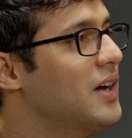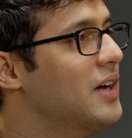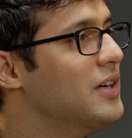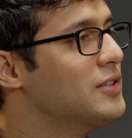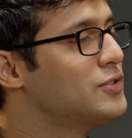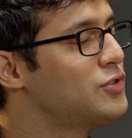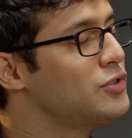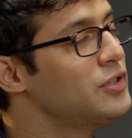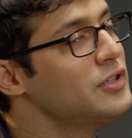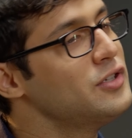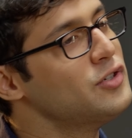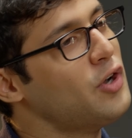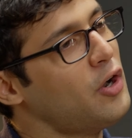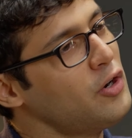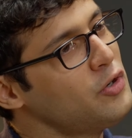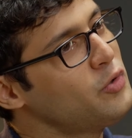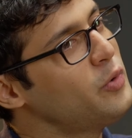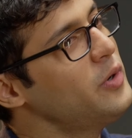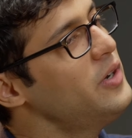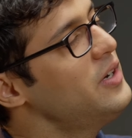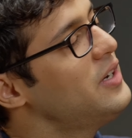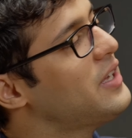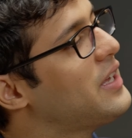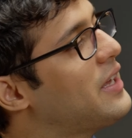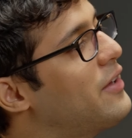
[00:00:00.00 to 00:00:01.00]
So they're not
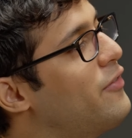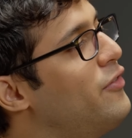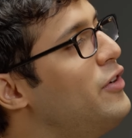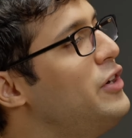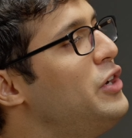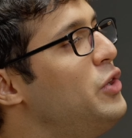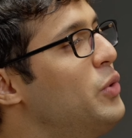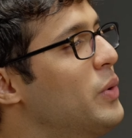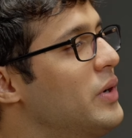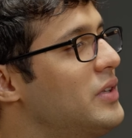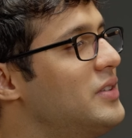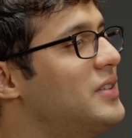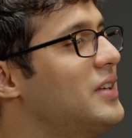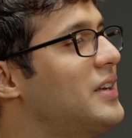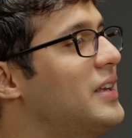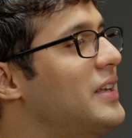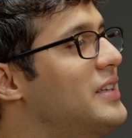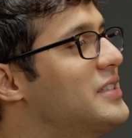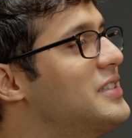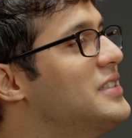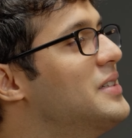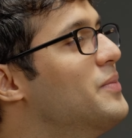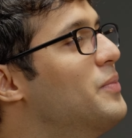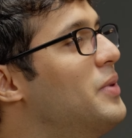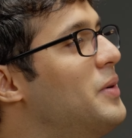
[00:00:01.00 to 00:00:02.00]
going to give it to you at the
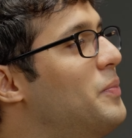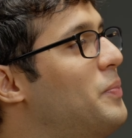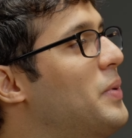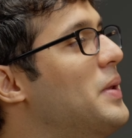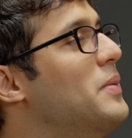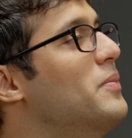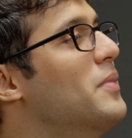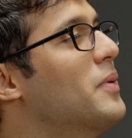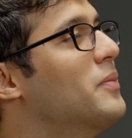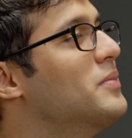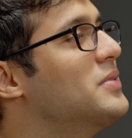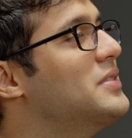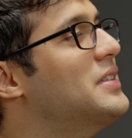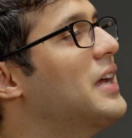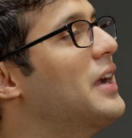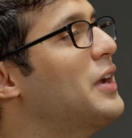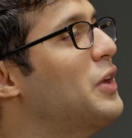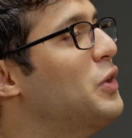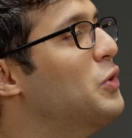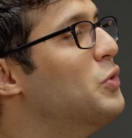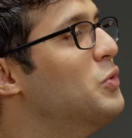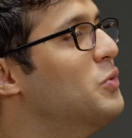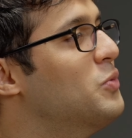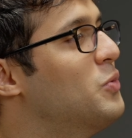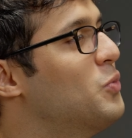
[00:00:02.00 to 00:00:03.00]
reasonable premiums that
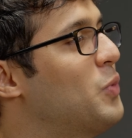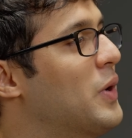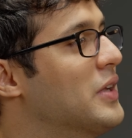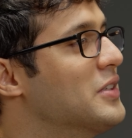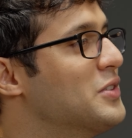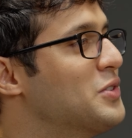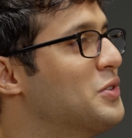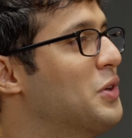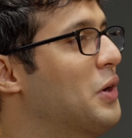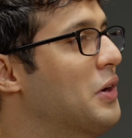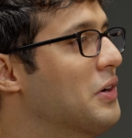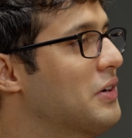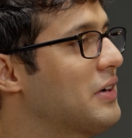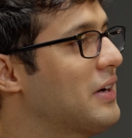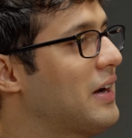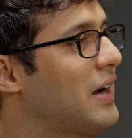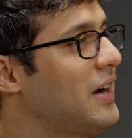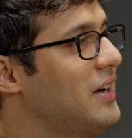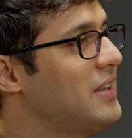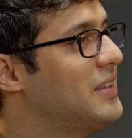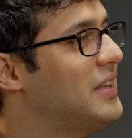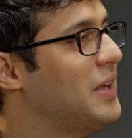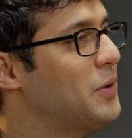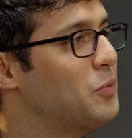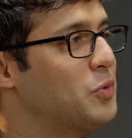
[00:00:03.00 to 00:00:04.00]
you once thought,
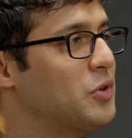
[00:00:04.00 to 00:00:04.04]
right? They